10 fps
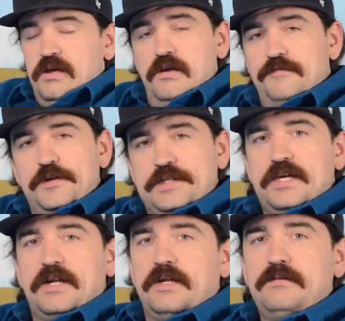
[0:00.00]
if it
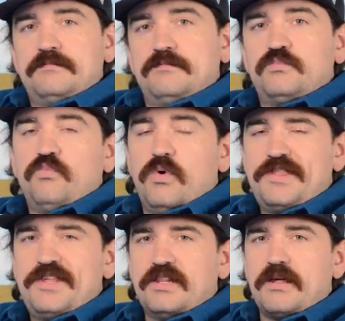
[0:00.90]
didn't,
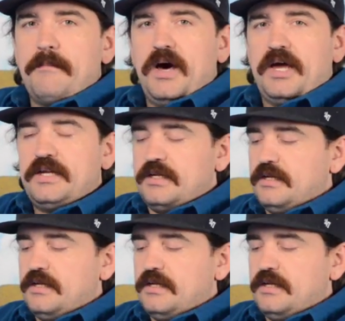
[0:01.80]
one thing that might